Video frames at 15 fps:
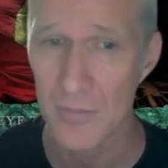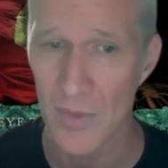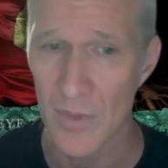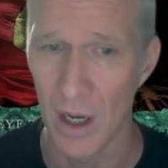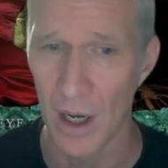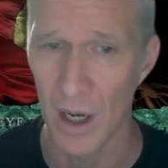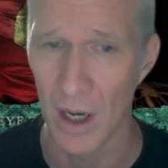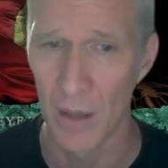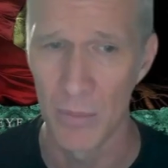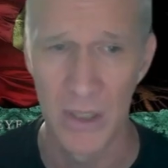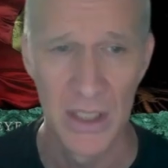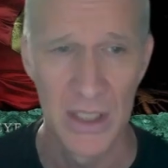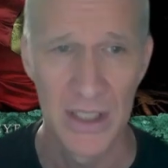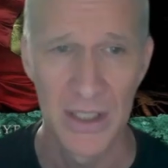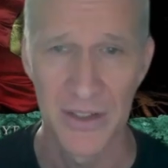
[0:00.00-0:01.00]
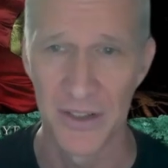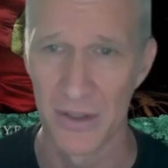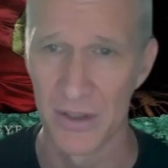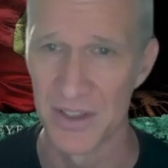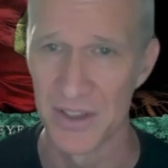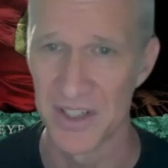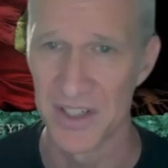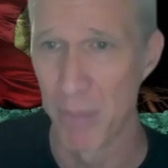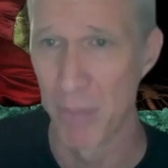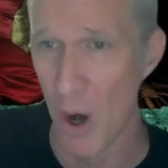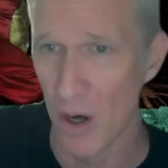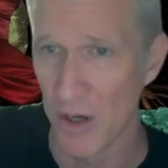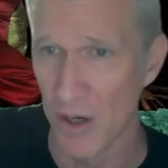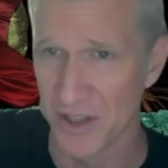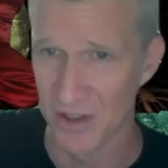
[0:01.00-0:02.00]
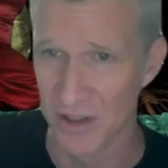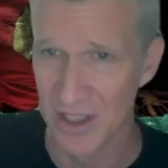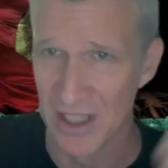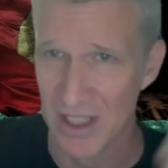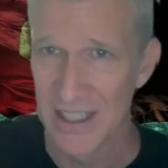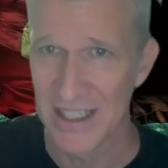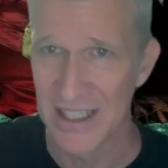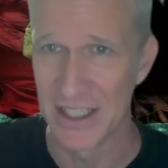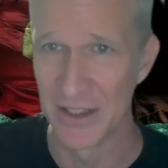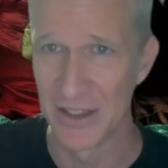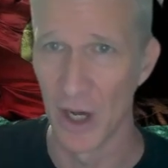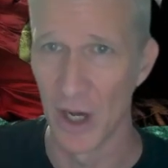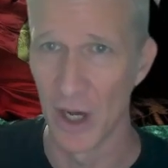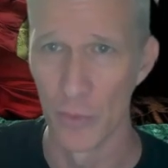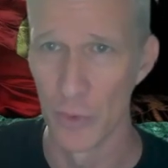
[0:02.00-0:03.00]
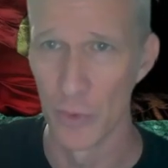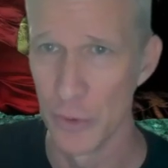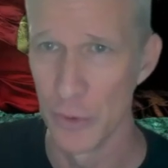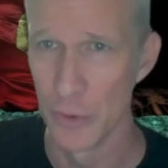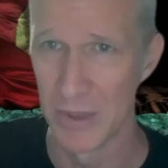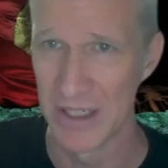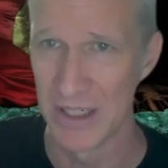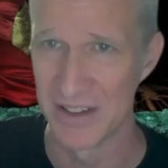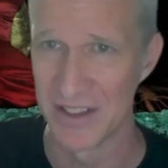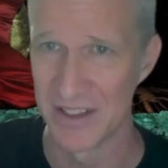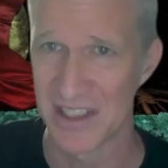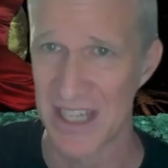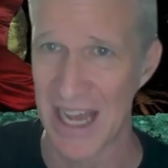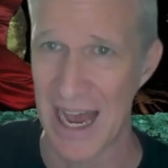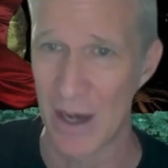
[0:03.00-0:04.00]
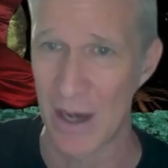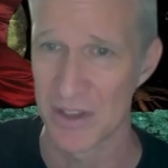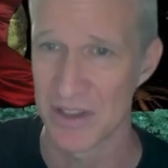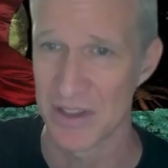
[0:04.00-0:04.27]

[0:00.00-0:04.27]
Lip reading: Um, there is a parcel in a room in this house.